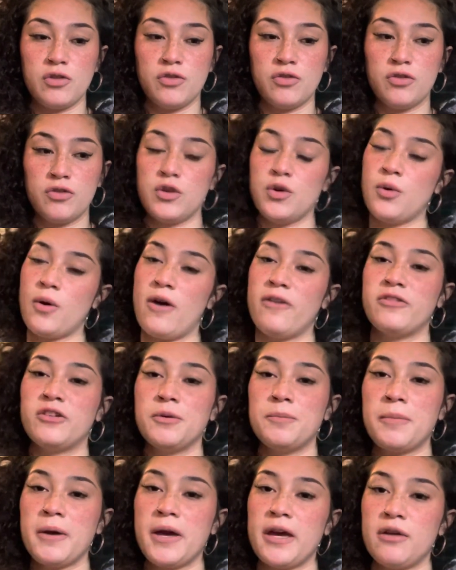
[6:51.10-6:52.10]
you have to
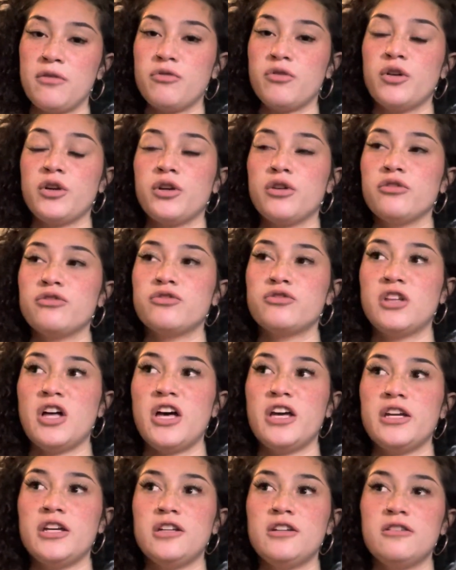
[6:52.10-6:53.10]
pay for your
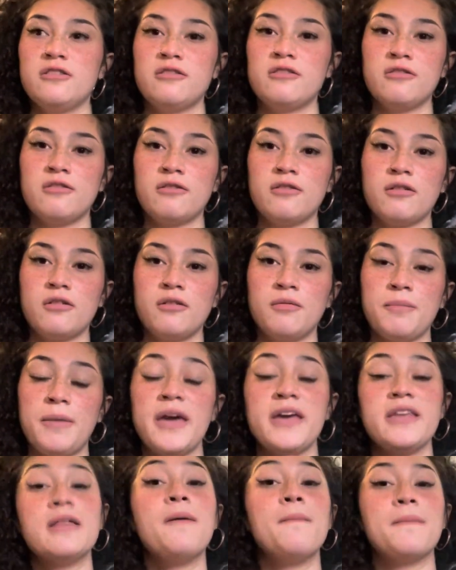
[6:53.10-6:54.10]
flight,
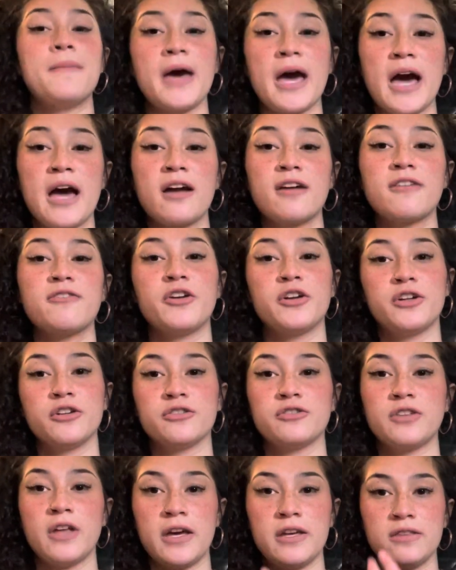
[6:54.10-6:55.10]
pay them back for your
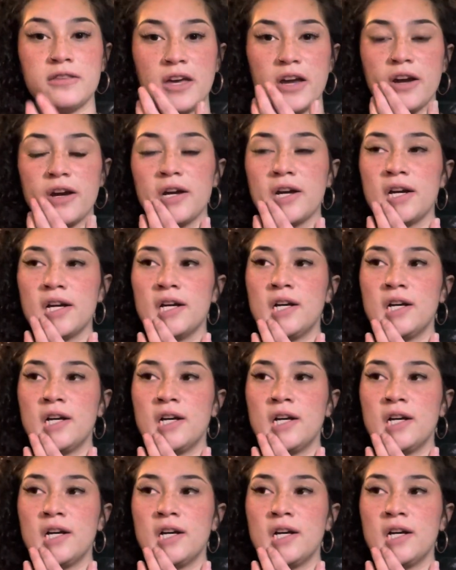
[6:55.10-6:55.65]
flight there.